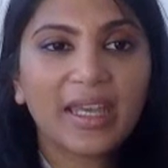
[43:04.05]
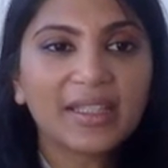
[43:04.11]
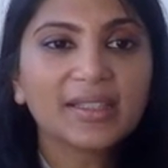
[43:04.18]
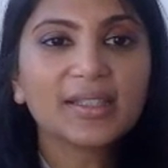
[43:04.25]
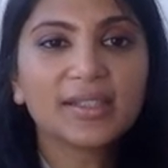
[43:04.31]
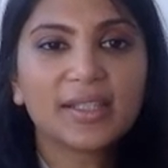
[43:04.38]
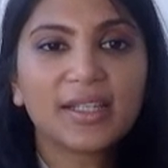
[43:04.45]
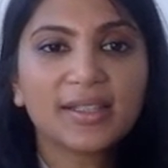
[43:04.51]

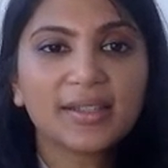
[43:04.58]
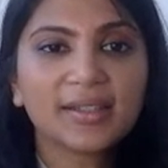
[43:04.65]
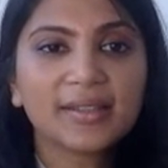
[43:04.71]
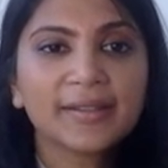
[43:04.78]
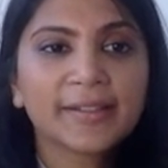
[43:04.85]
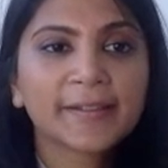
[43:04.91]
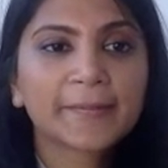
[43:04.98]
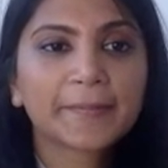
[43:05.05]

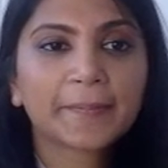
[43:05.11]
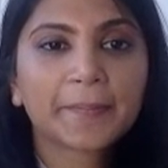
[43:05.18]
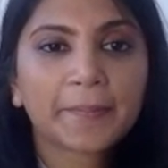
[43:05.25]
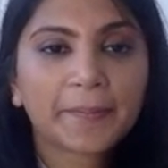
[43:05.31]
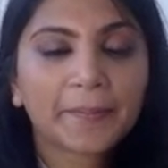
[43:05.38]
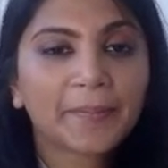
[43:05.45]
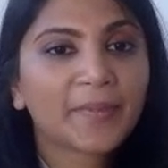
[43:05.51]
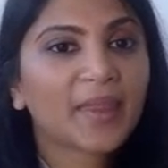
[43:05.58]
exercises.
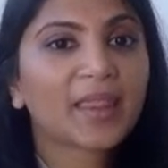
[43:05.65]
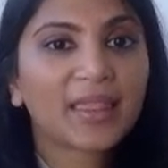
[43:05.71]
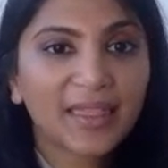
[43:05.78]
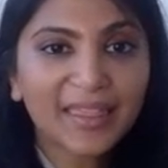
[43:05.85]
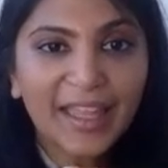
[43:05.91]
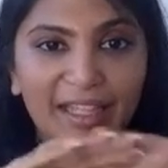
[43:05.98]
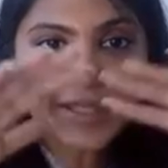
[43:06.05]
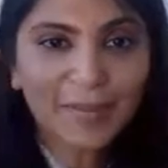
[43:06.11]

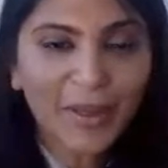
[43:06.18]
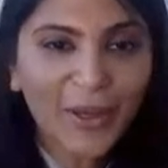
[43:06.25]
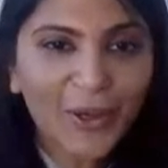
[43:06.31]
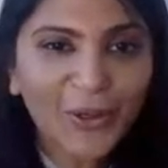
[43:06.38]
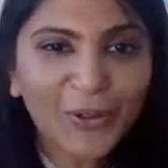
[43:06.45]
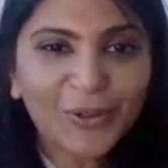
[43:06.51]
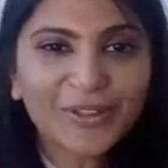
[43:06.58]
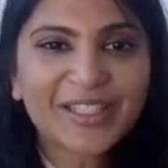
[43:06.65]
That's my
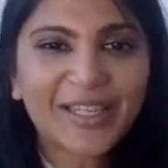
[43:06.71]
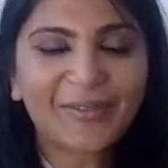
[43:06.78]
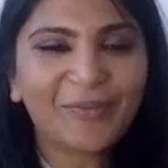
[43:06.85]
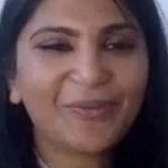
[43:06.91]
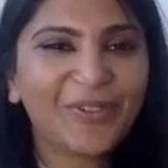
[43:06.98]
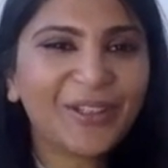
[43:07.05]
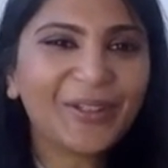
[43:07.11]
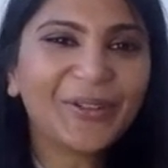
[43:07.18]
whole
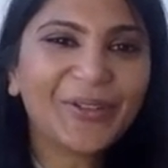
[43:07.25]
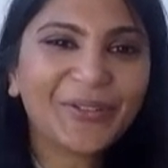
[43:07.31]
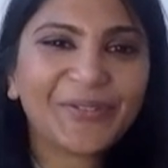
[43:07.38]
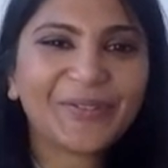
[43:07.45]
tip for you.